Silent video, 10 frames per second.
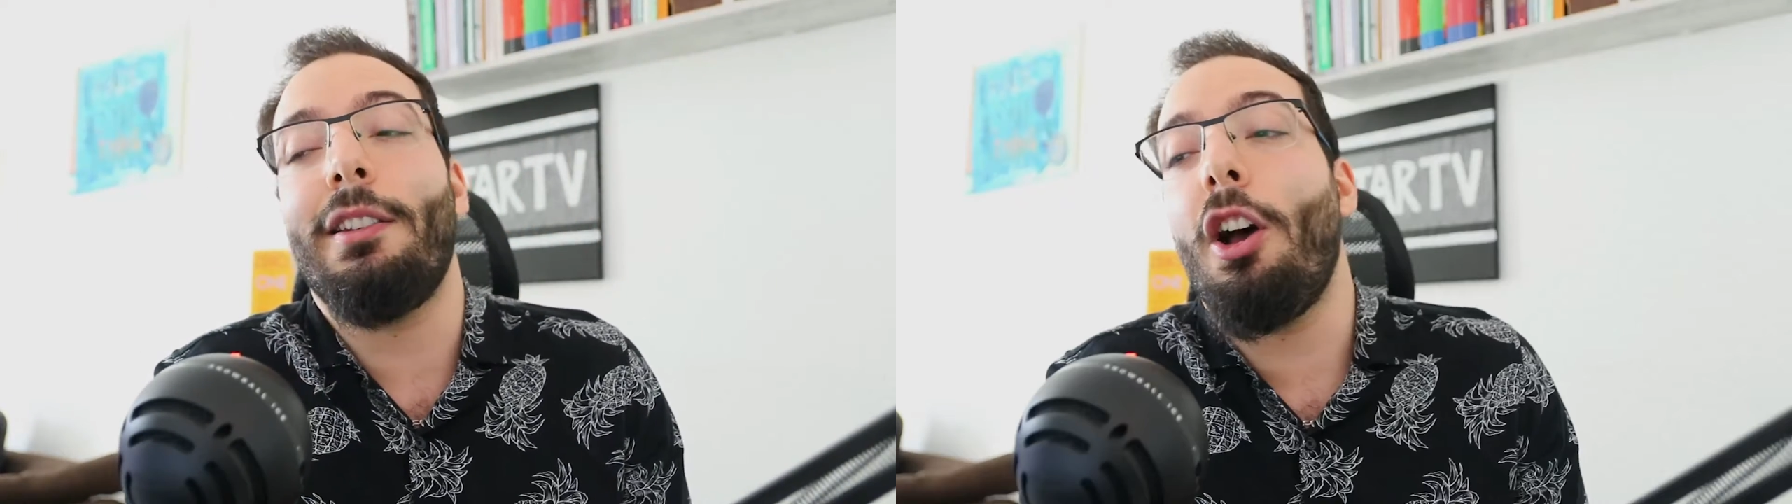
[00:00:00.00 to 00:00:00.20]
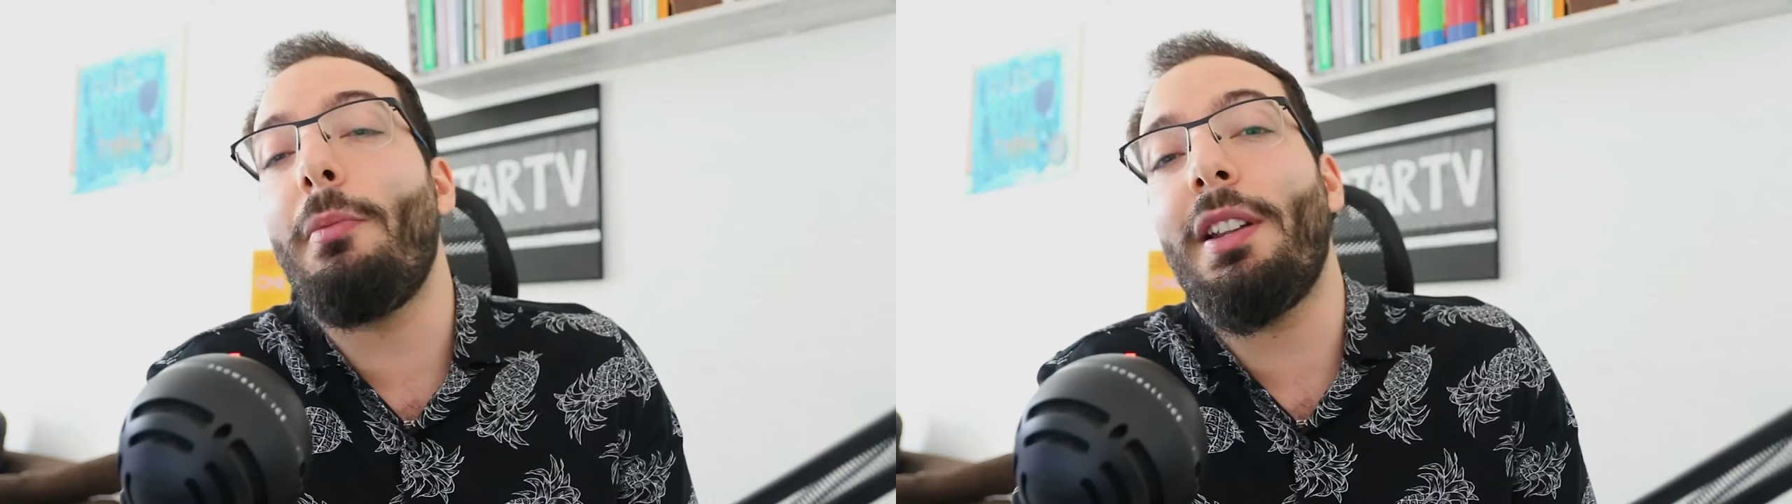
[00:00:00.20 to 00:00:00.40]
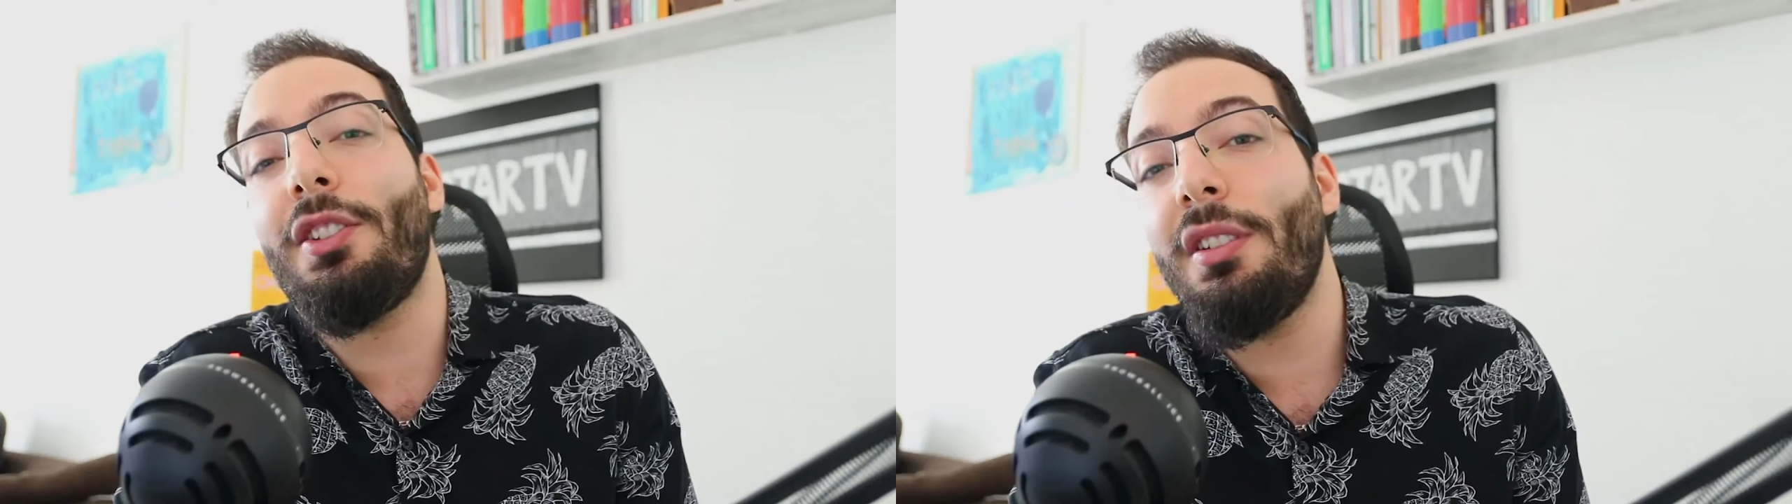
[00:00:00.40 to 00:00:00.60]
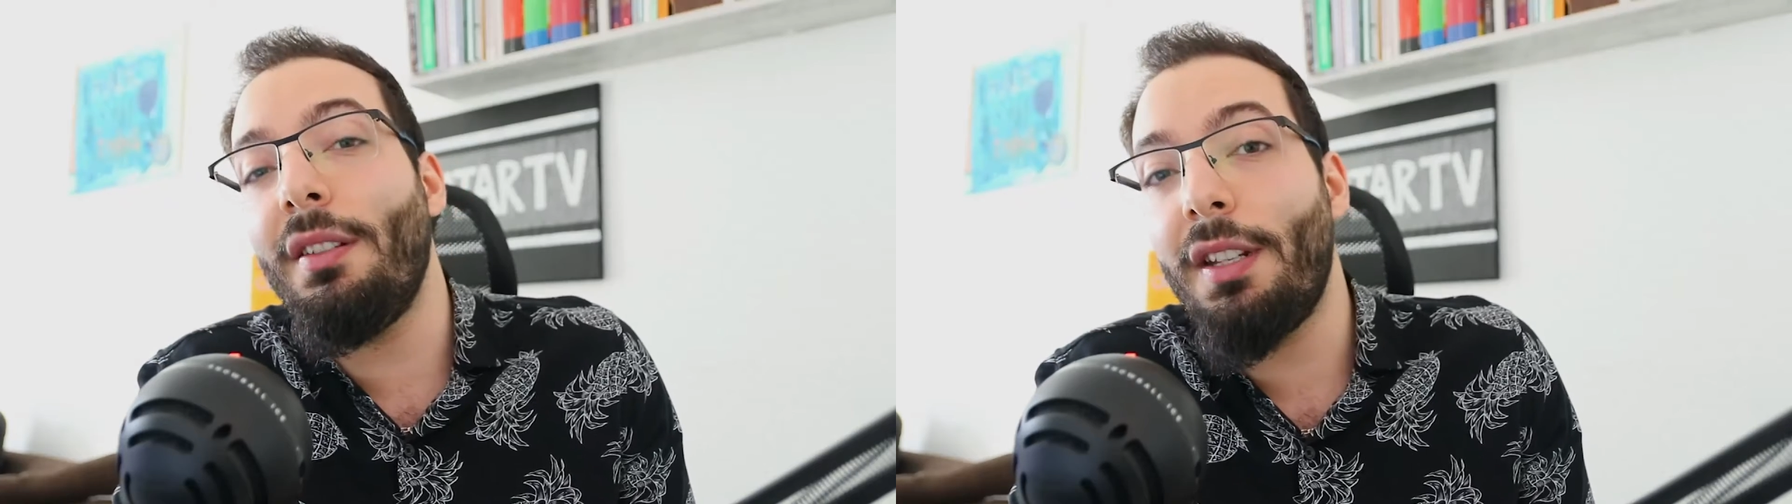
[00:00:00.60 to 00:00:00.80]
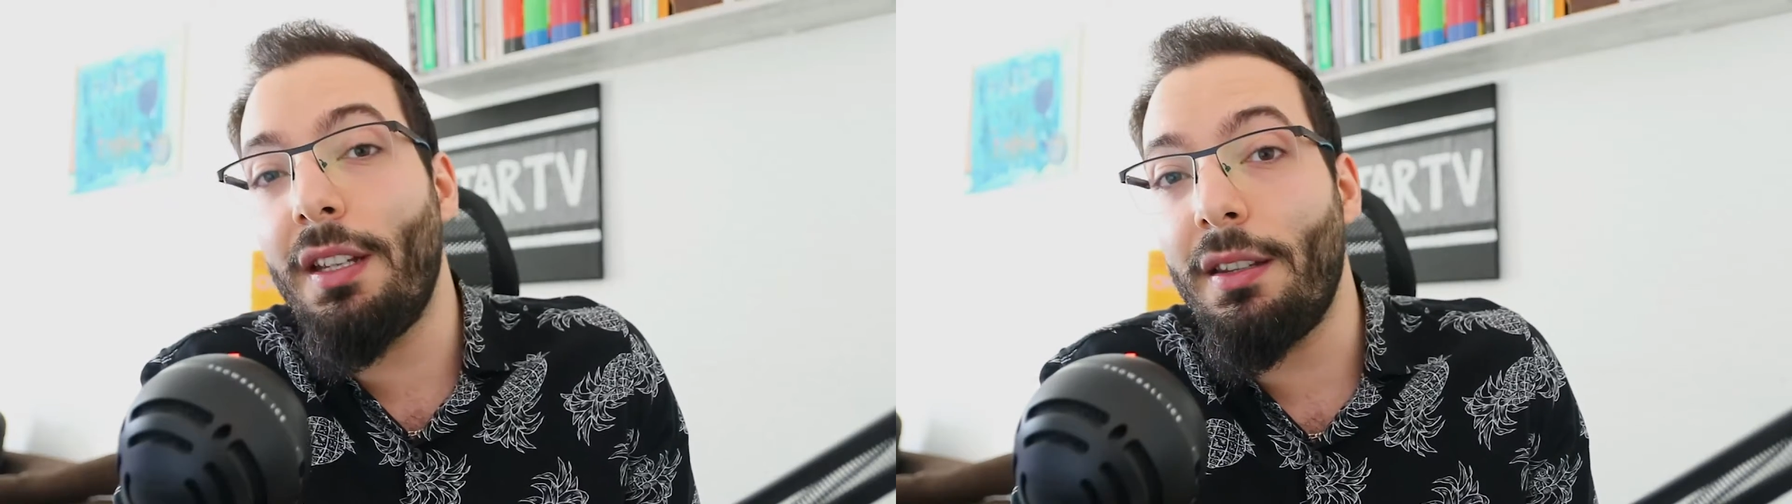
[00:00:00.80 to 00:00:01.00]
how much
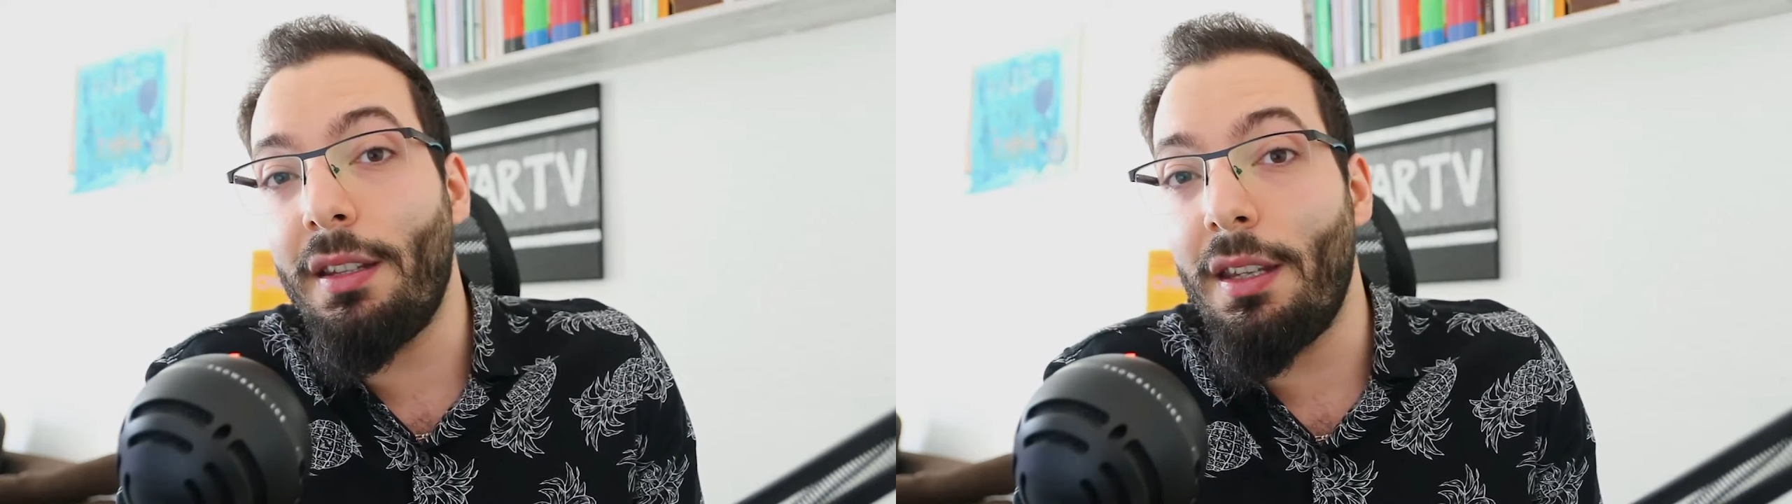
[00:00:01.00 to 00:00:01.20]
dividend